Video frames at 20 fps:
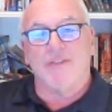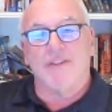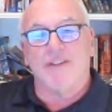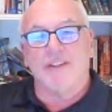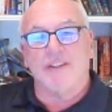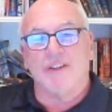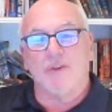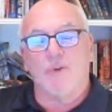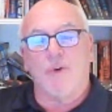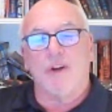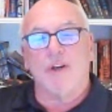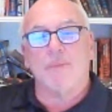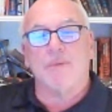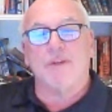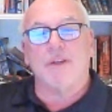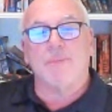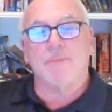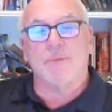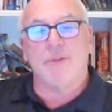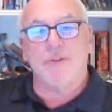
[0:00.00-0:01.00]
of a
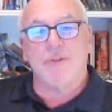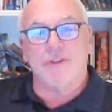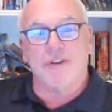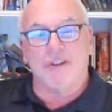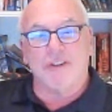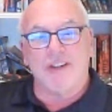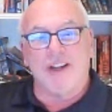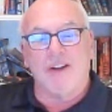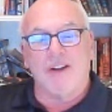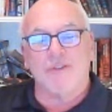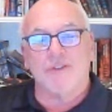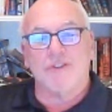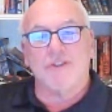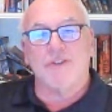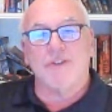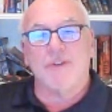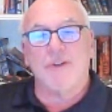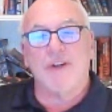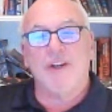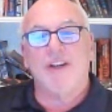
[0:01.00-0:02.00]
quantum computer down
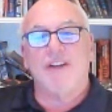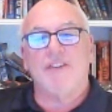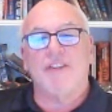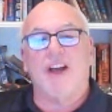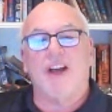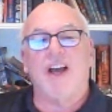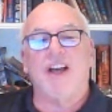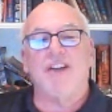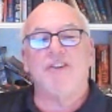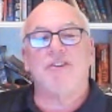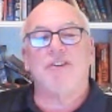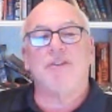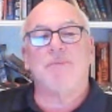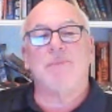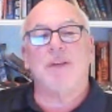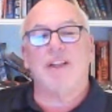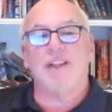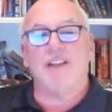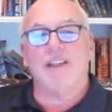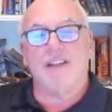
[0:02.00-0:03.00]
to the one
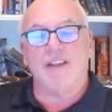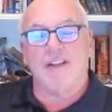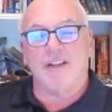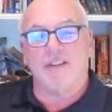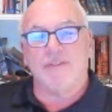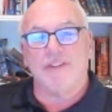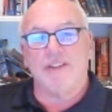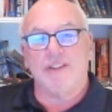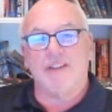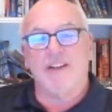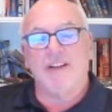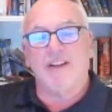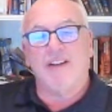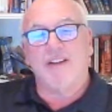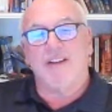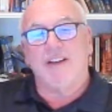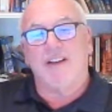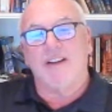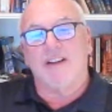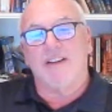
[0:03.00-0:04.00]
hundred millikelvin
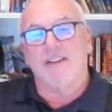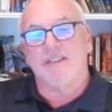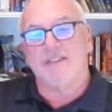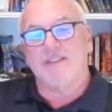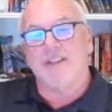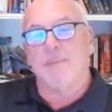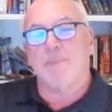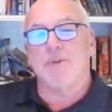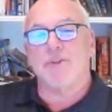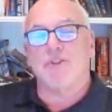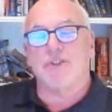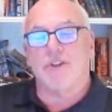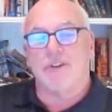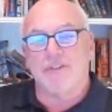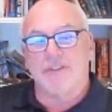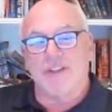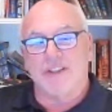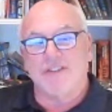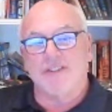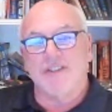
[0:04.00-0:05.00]
uh,
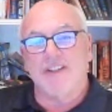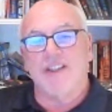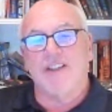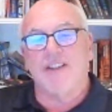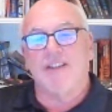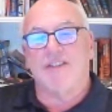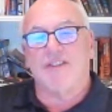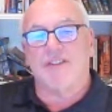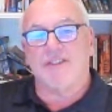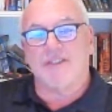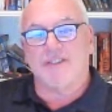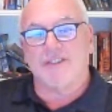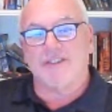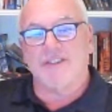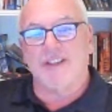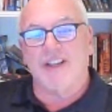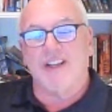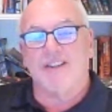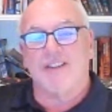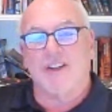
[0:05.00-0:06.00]
temperature that's needed to
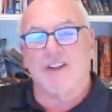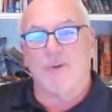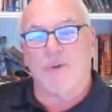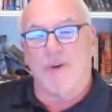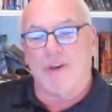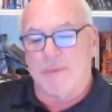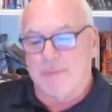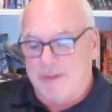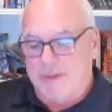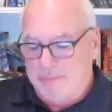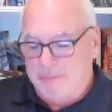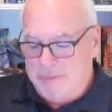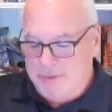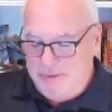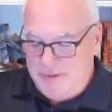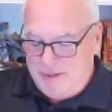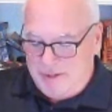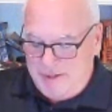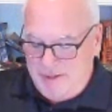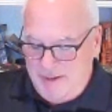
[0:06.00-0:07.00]
sustain the quantum
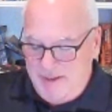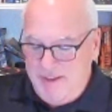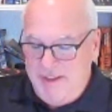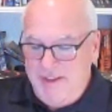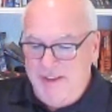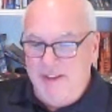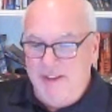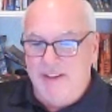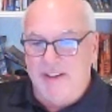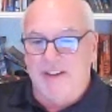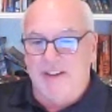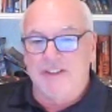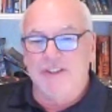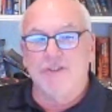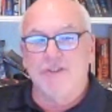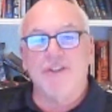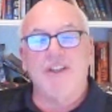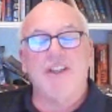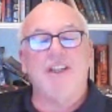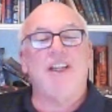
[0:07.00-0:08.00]
computing, uh,
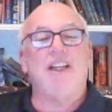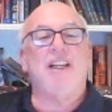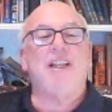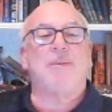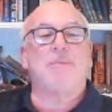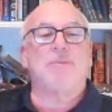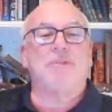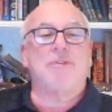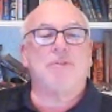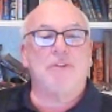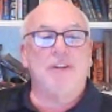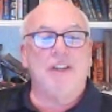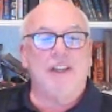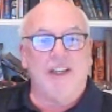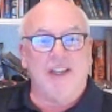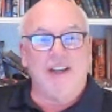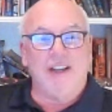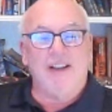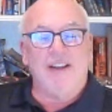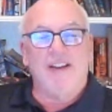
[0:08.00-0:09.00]
you need helium
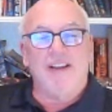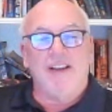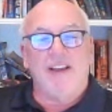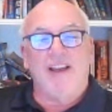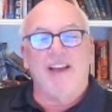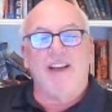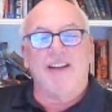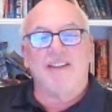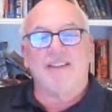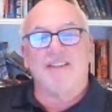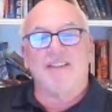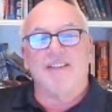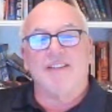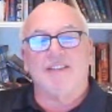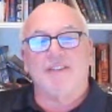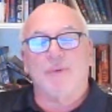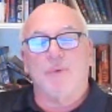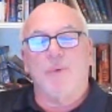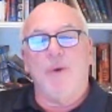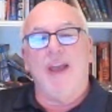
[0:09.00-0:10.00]
three. And
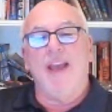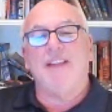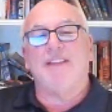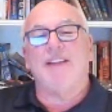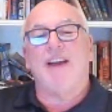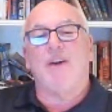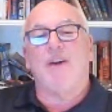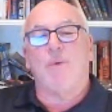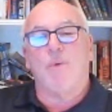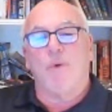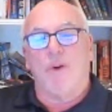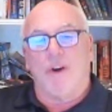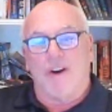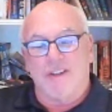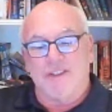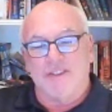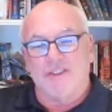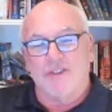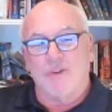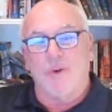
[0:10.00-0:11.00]
the way that
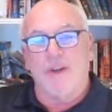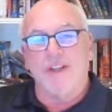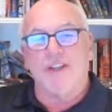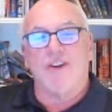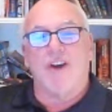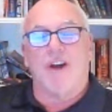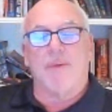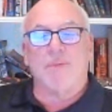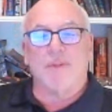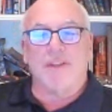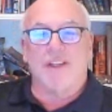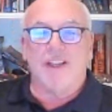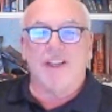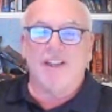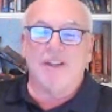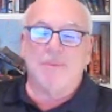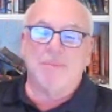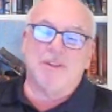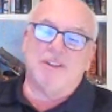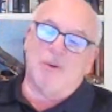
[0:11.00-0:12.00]
works is quite
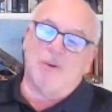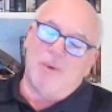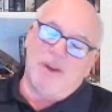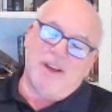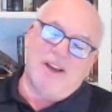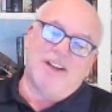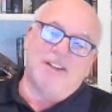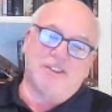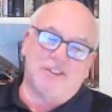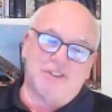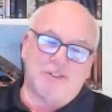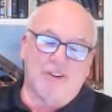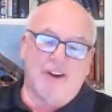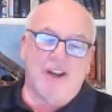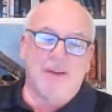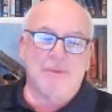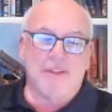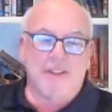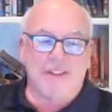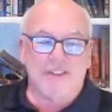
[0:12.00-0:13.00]
complicated, but the way I
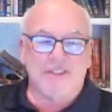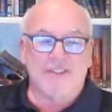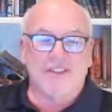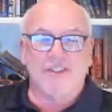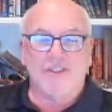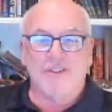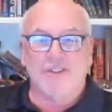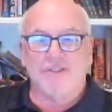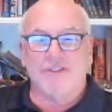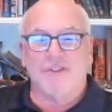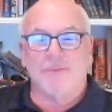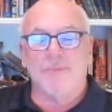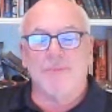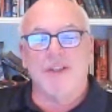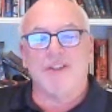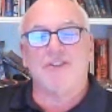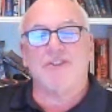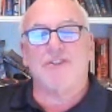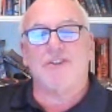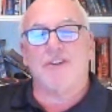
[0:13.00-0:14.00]
describe it is that here's a
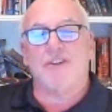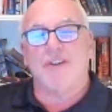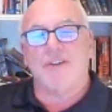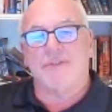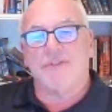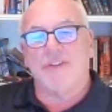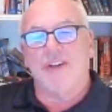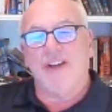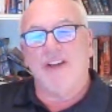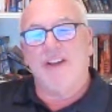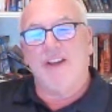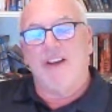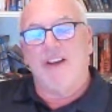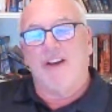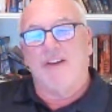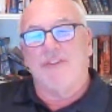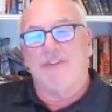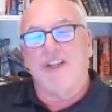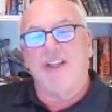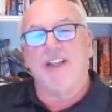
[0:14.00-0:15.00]
mixture of
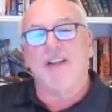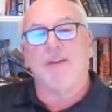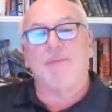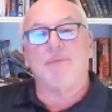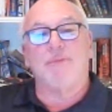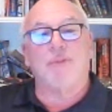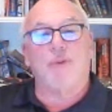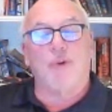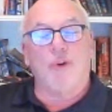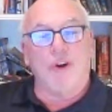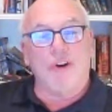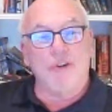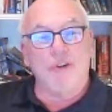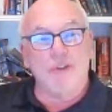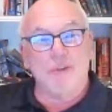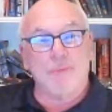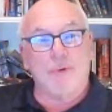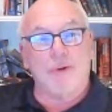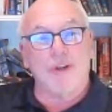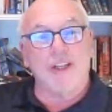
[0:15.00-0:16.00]
of helium four,
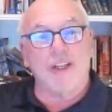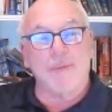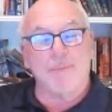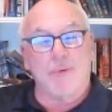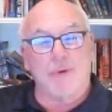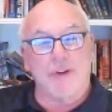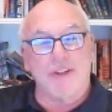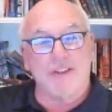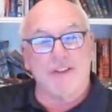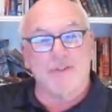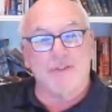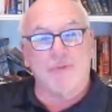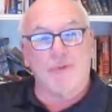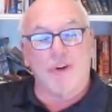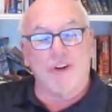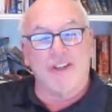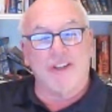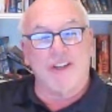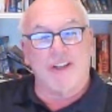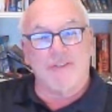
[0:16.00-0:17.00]
whose boiling point is
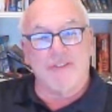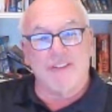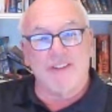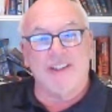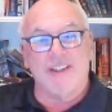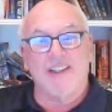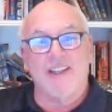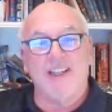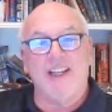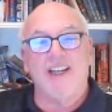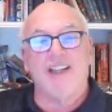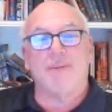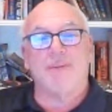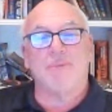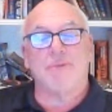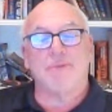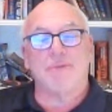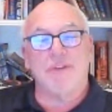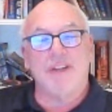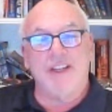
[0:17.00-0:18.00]
four Kelvin, and
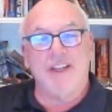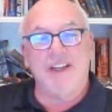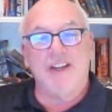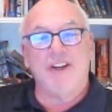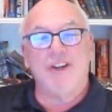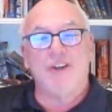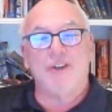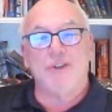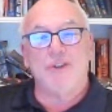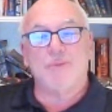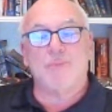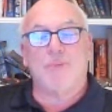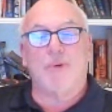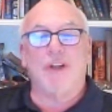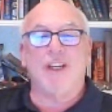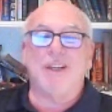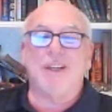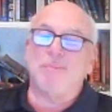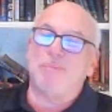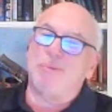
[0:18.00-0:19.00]
helium three, whose
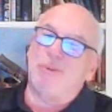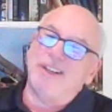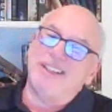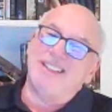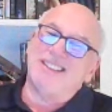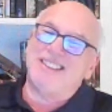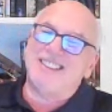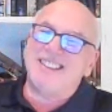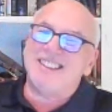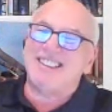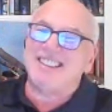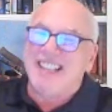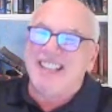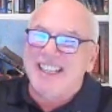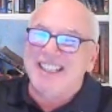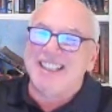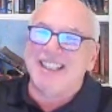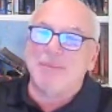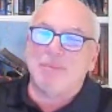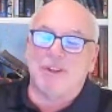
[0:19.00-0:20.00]
boiling point is just
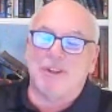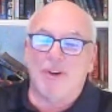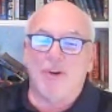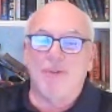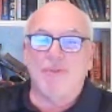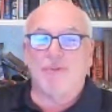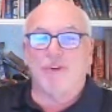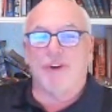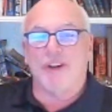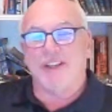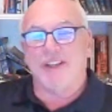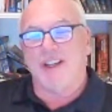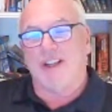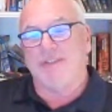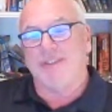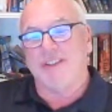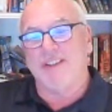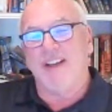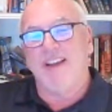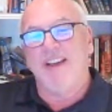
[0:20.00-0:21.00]
slightly below four
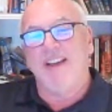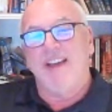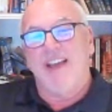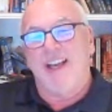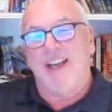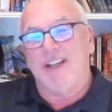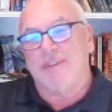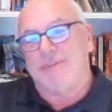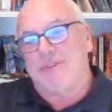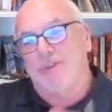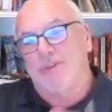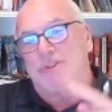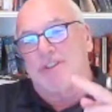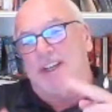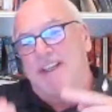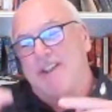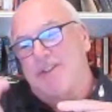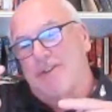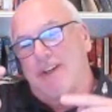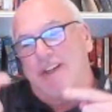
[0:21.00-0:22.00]
Kelvin. And if you
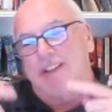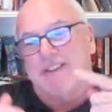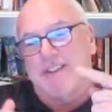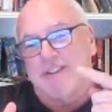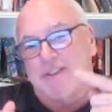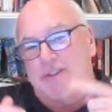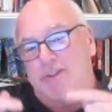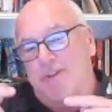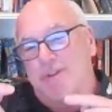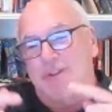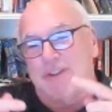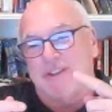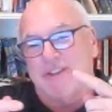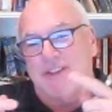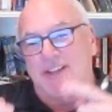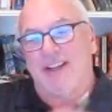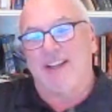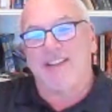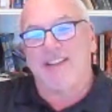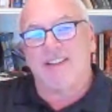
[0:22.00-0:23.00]
titrate the two
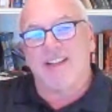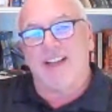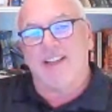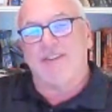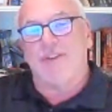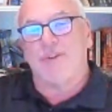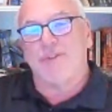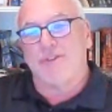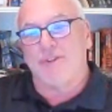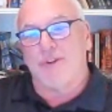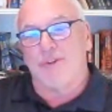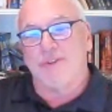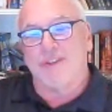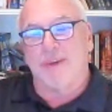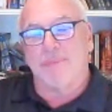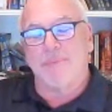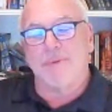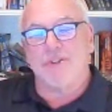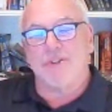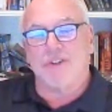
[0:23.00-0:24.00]
at, the, at, at those low
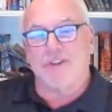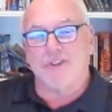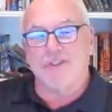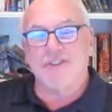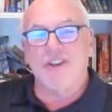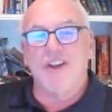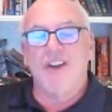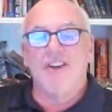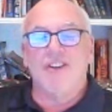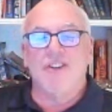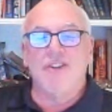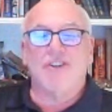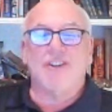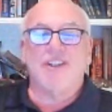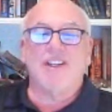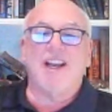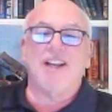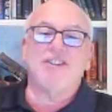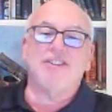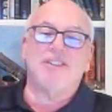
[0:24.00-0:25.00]
temperatures,
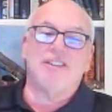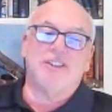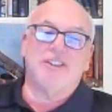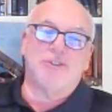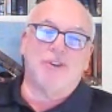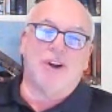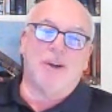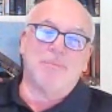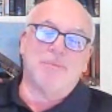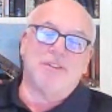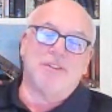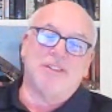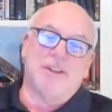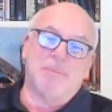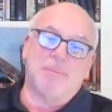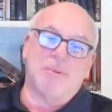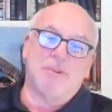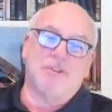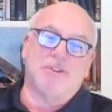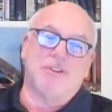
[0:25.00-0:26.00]
you can actually drop the
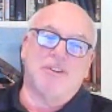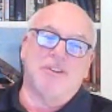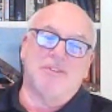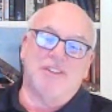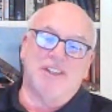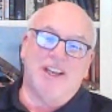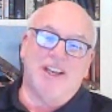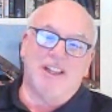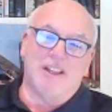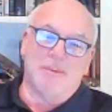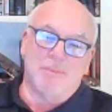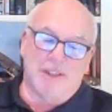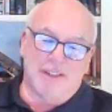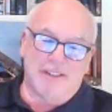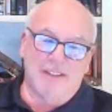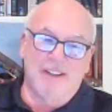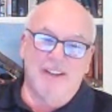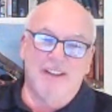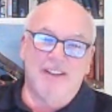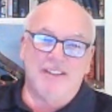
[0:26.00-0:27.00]
temperature of the
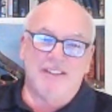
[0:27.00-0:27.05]
element